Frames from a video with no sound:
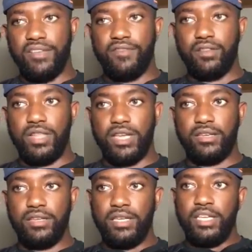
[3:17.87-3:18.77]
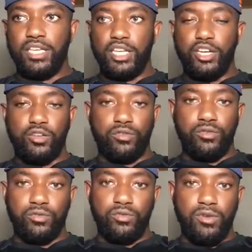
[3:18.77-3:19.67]
feel like,
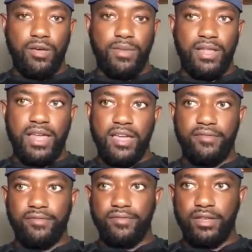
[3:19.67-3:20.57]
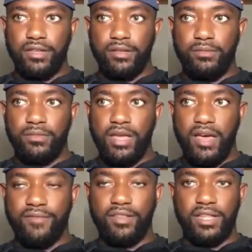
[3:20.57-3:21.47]
throughout my life, I
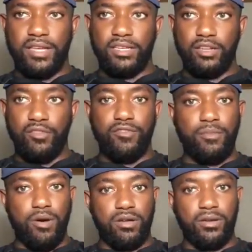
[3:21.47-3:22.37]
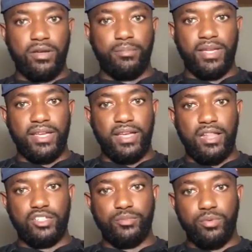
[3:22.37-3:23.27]
feel like, football and playing
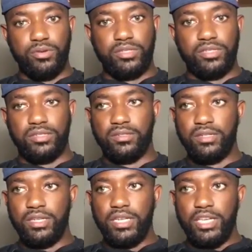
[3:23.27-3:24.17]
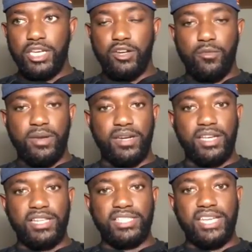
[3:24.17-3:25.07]
college sports and, being a
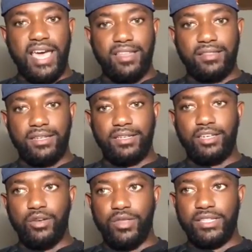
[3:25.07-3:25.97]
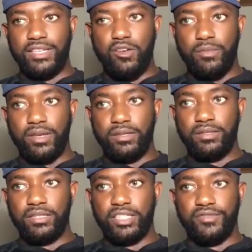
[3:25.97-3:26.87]
collegiate athlete, that's helped me
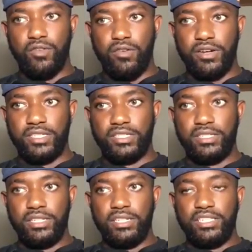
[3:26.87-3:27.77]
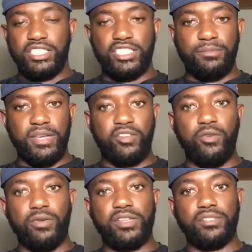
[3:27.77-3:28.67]
as far as just me
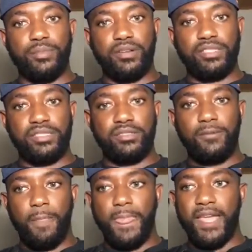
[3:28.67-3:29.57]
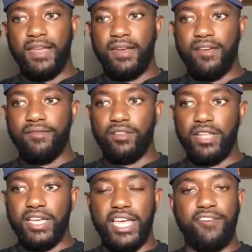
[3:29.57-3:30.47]
growing as a person. And I feel
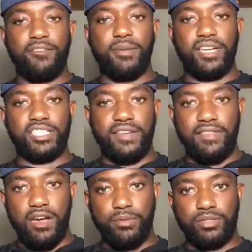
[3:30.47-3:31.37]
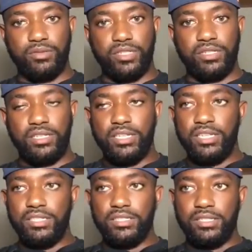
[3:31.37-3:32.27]
like everybody should have the opportunity
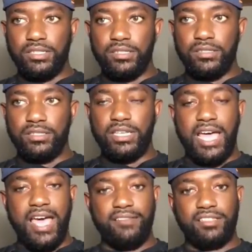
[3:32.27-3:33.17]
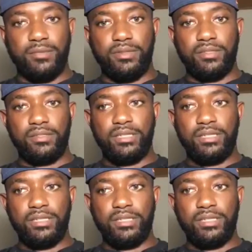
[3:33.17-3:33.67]
to have something